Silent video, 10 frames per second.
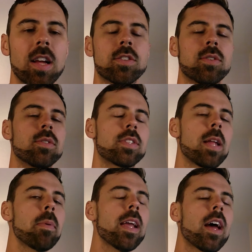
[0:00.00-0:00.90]
So
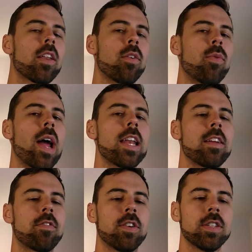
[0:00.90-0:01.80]
stepping out of the
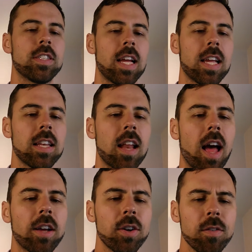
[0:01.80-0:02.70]
writing for a second,
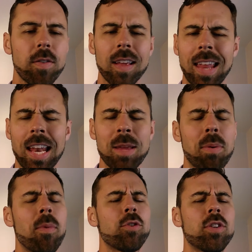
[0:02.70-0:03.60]
I couldn't find any
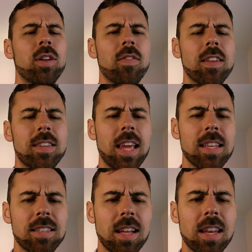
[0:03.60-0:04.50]
promotion of this
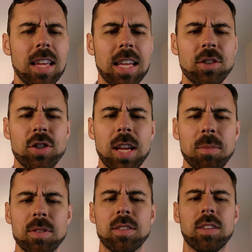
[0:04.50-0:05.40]
case study in
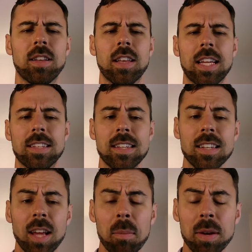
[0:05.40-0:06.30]
Shape's LinkedIn
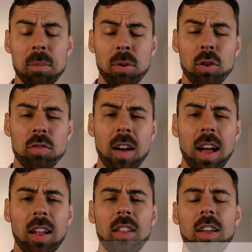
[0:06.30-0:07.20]
company
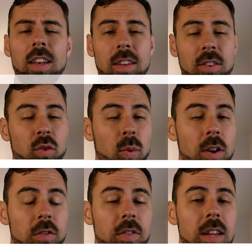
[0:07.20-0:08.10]
profile, in its
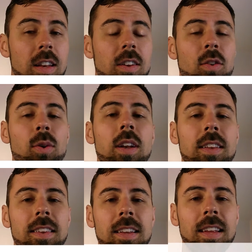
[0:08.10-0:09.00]
Twitter feed, nor in
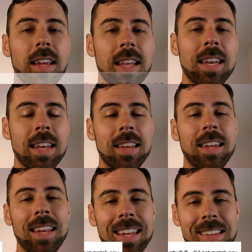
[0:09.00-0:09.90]

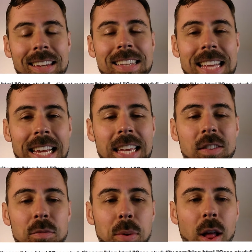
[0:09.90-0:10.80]
its
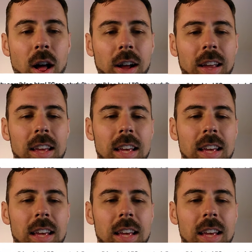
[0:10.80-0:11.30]
executive blog.